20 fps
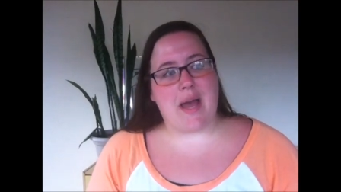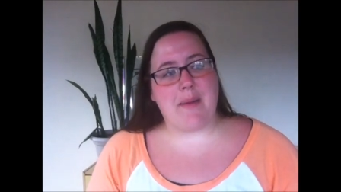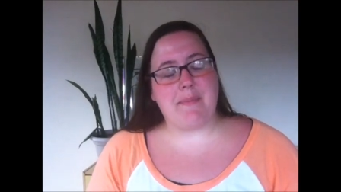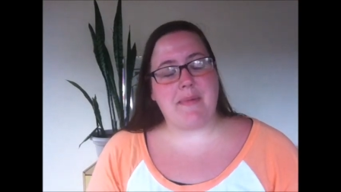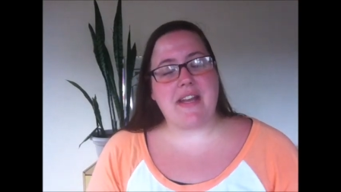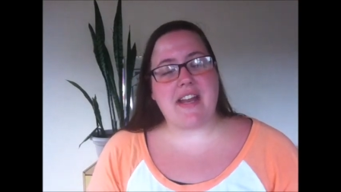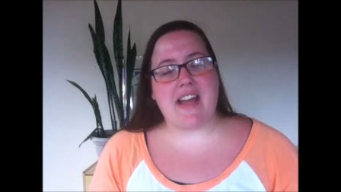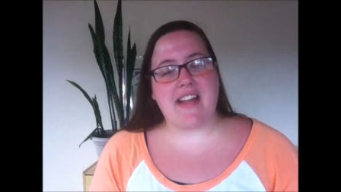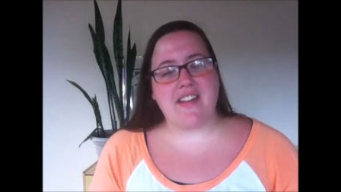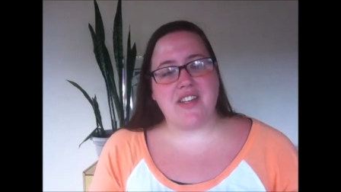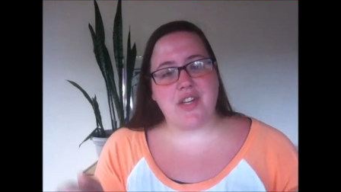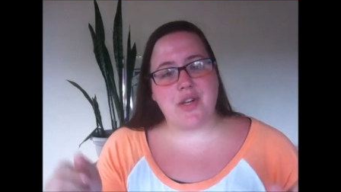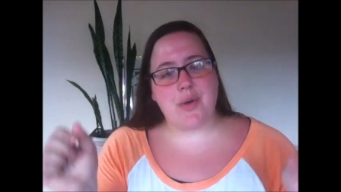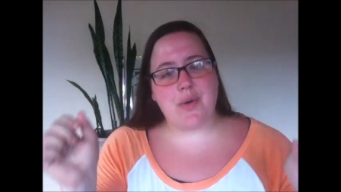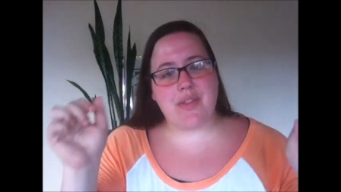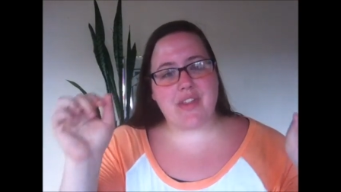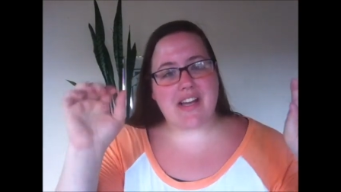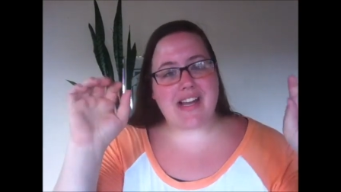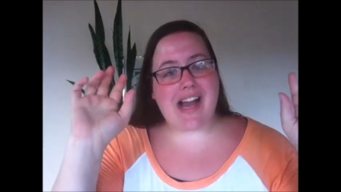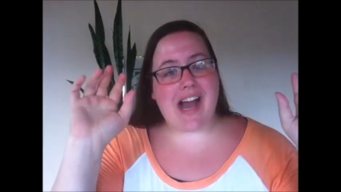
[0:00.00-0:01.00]
I mean, I
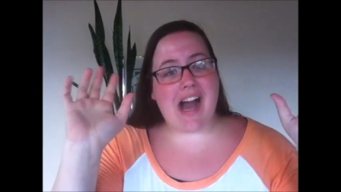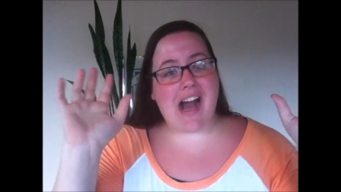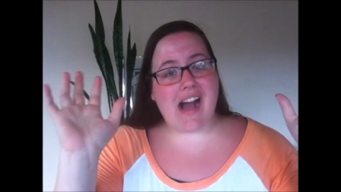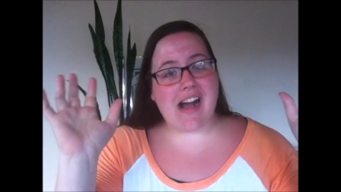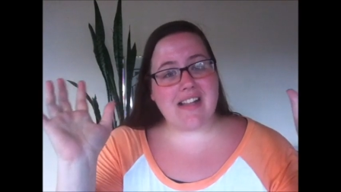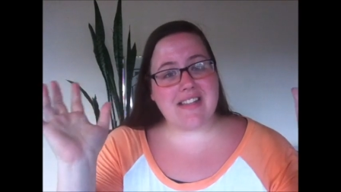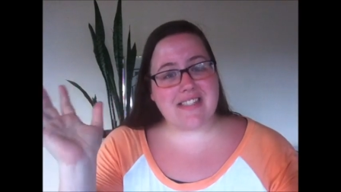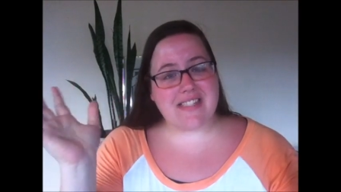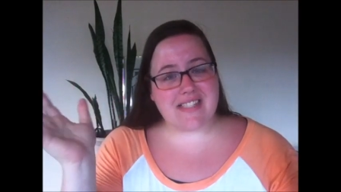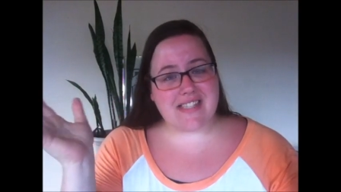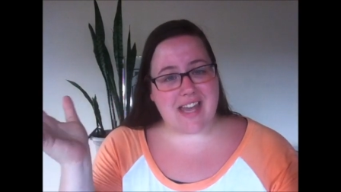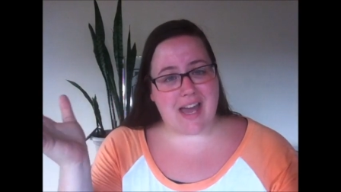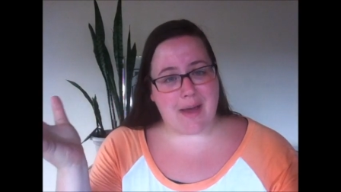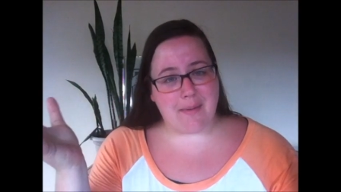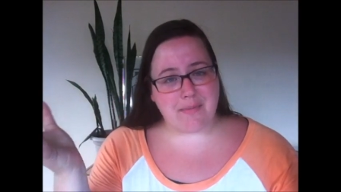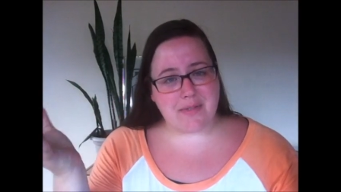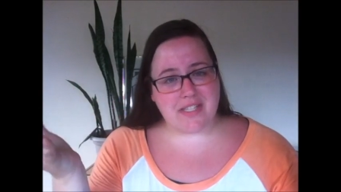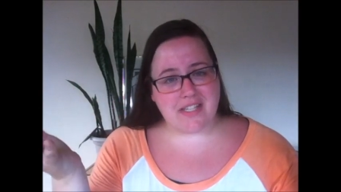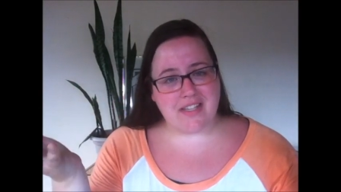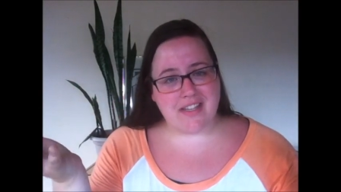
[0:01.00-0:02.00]
knew the
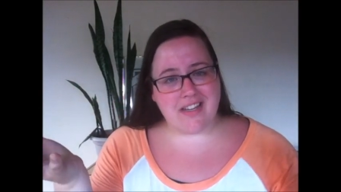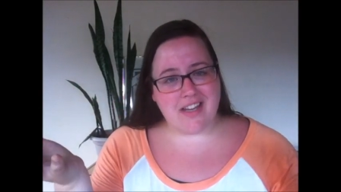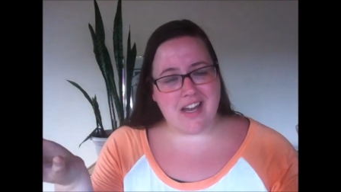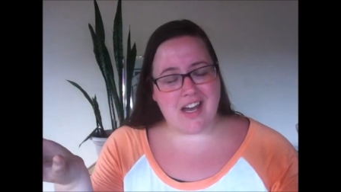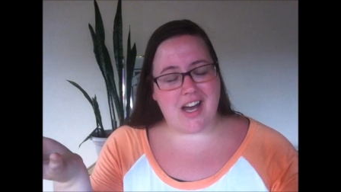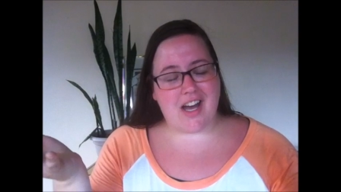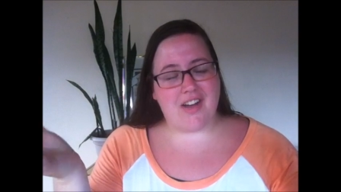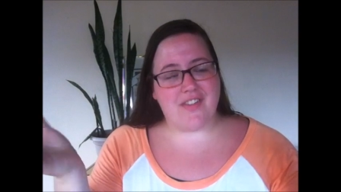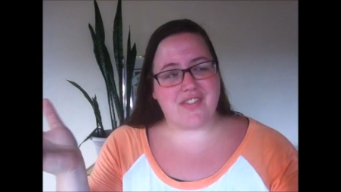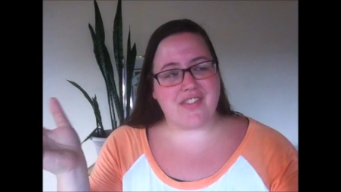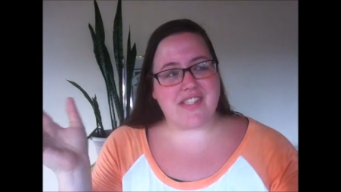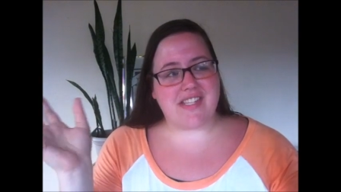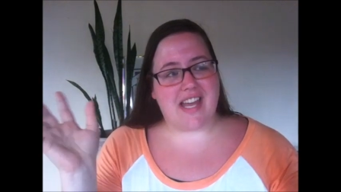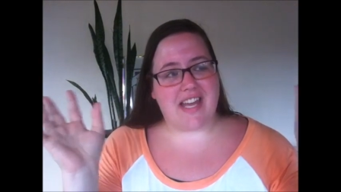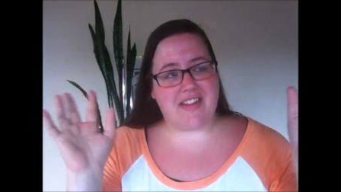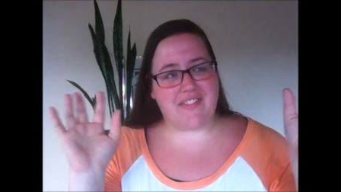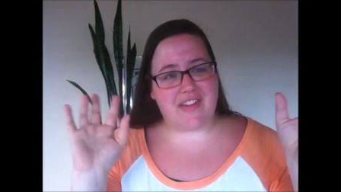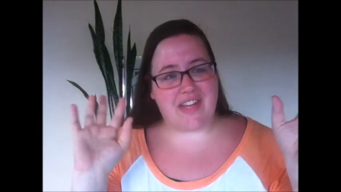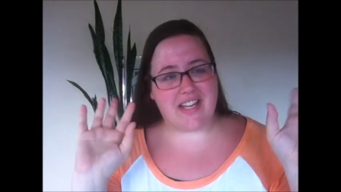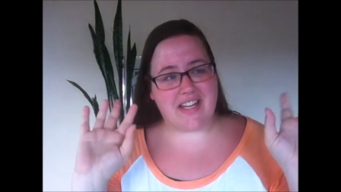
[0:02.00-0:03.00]
concept of
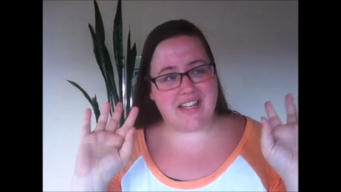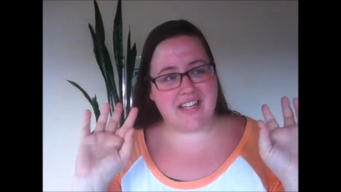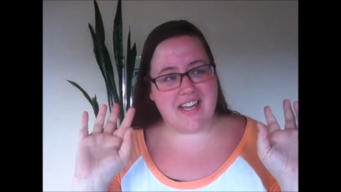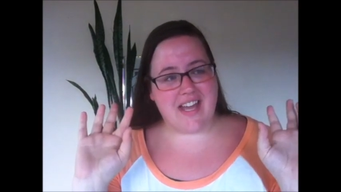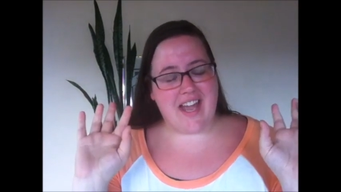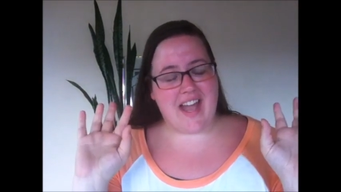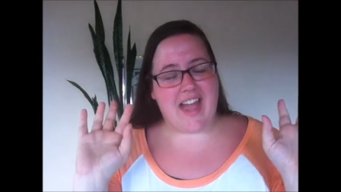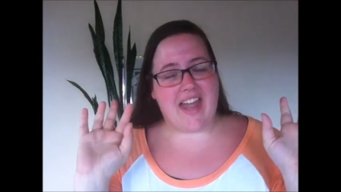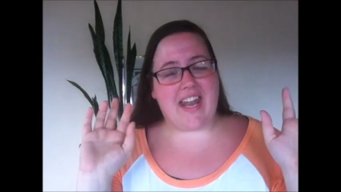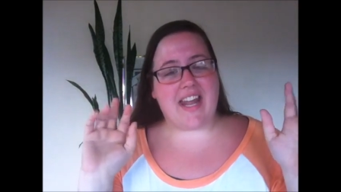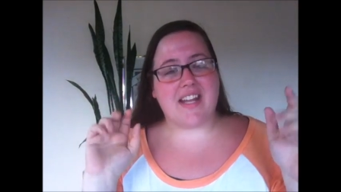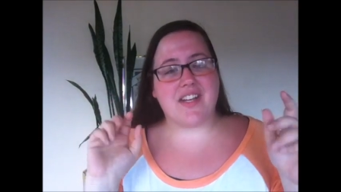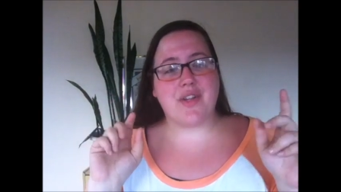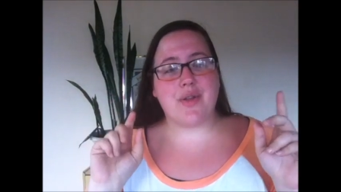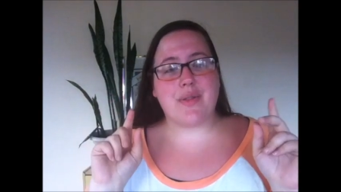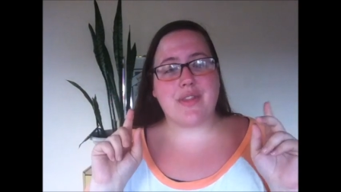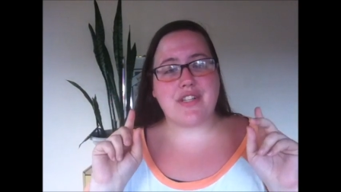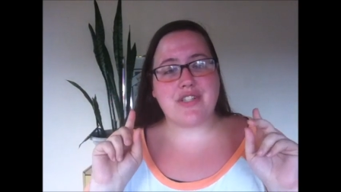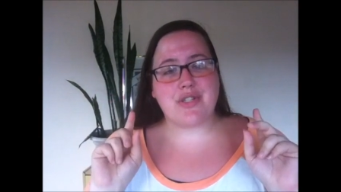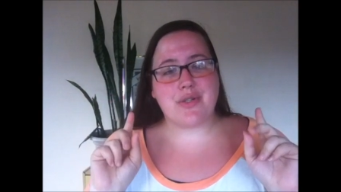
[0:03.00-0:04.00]
saving and I
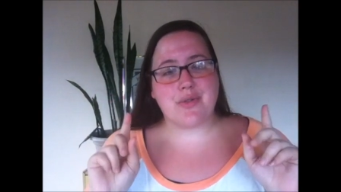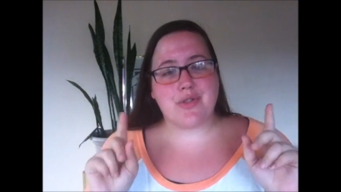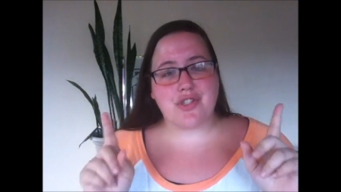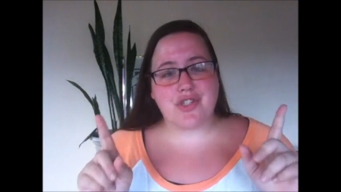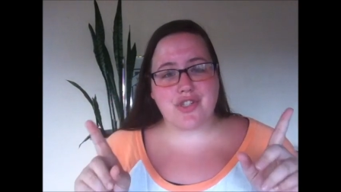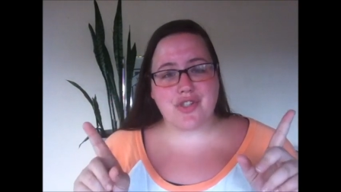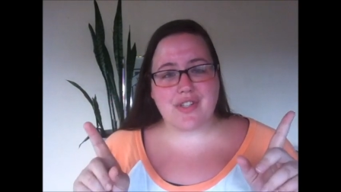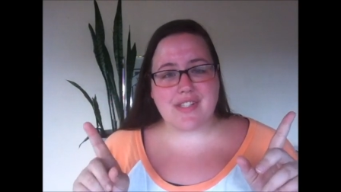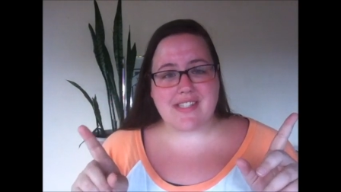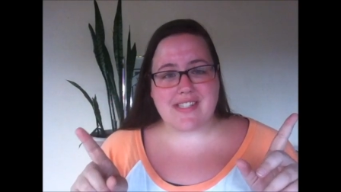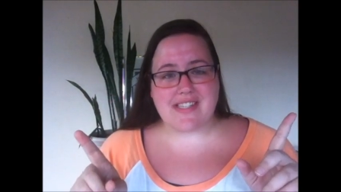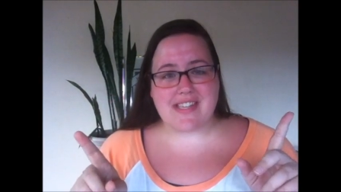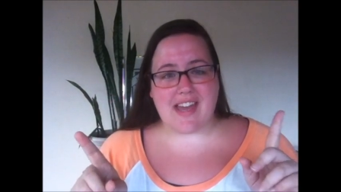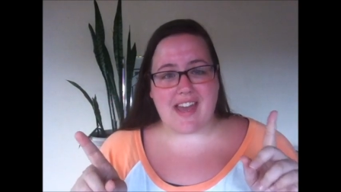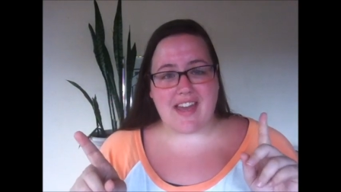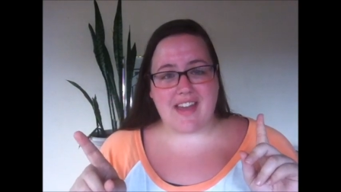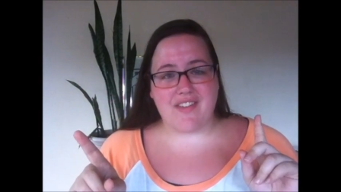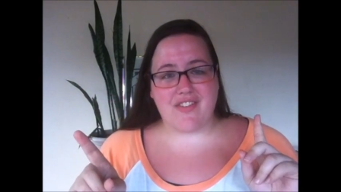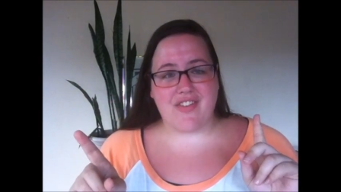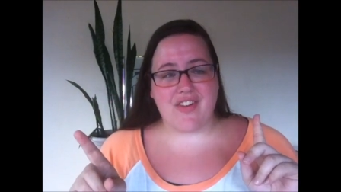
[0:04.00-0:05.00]
knew that you should
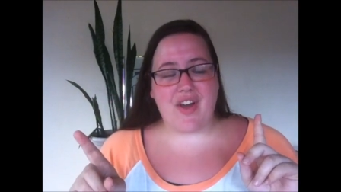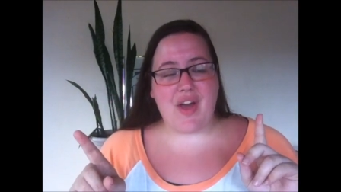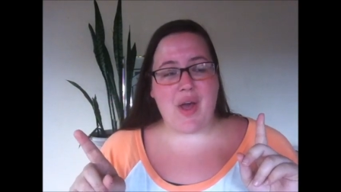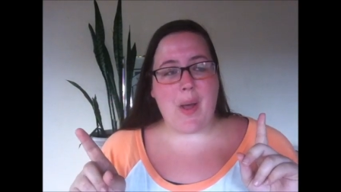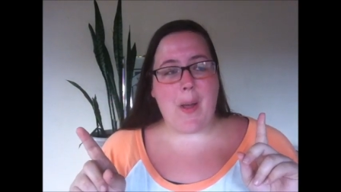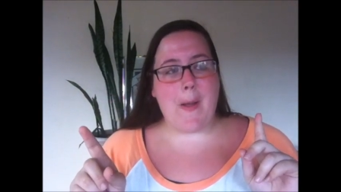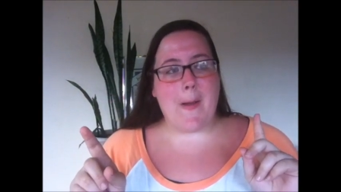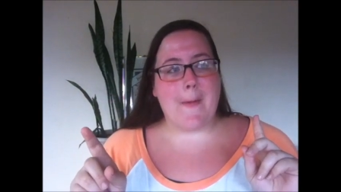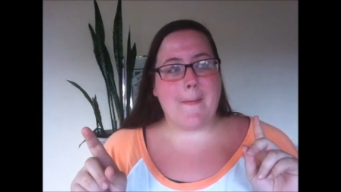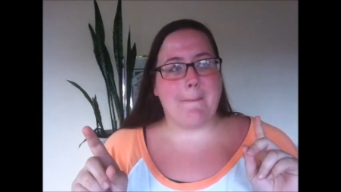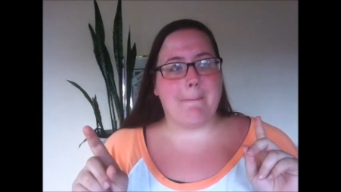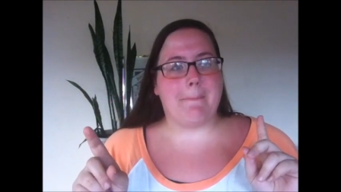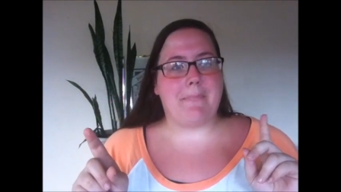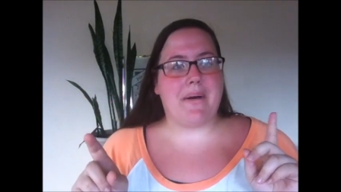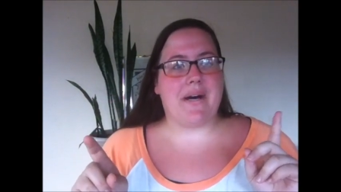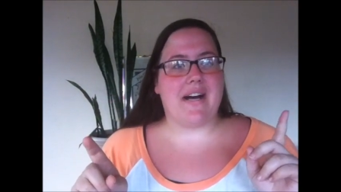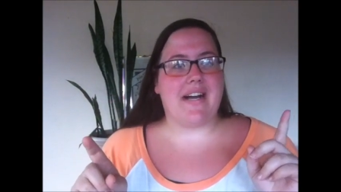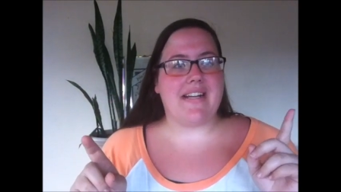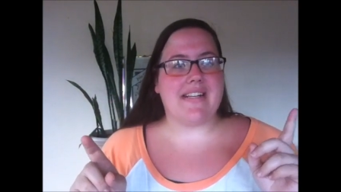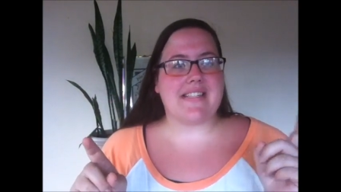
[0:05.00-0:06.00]
save,
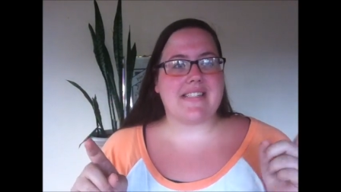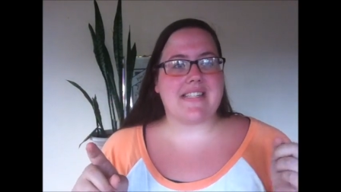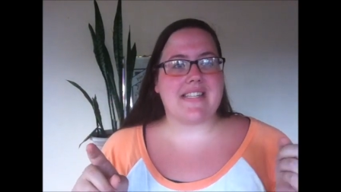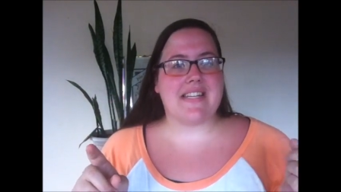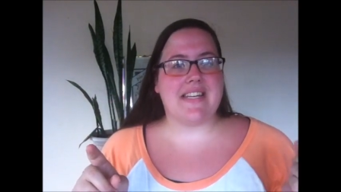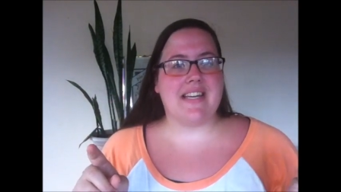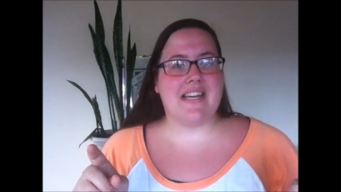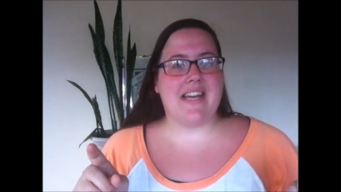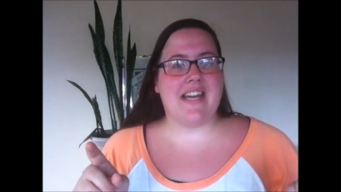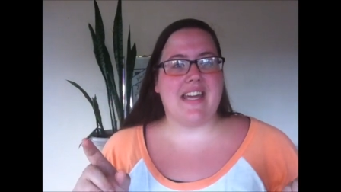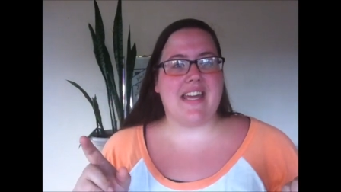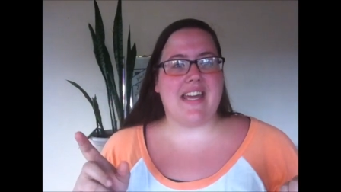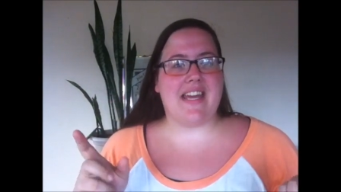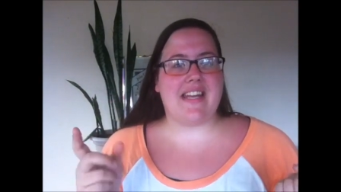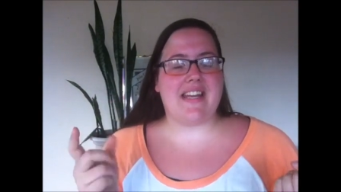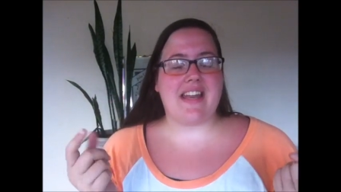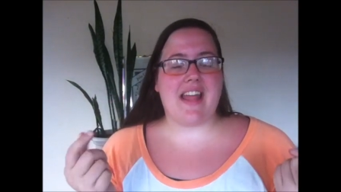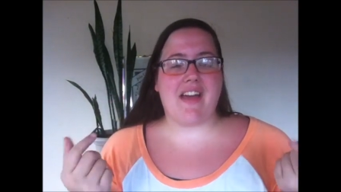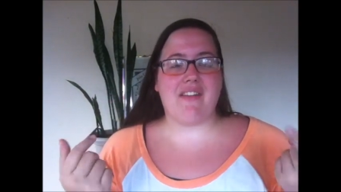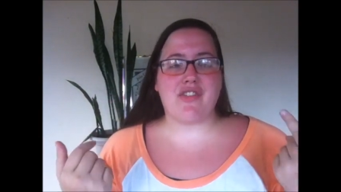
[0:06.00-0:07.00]
but
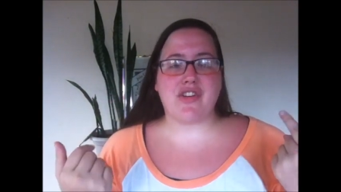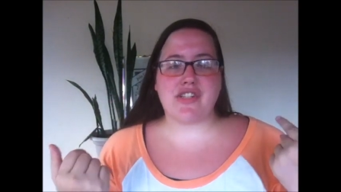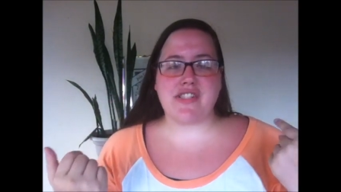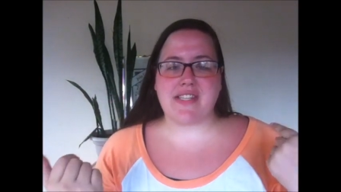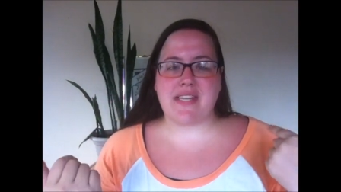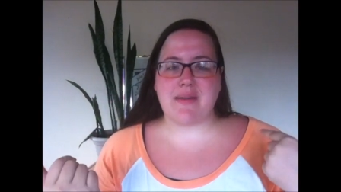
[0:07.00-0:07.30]
it never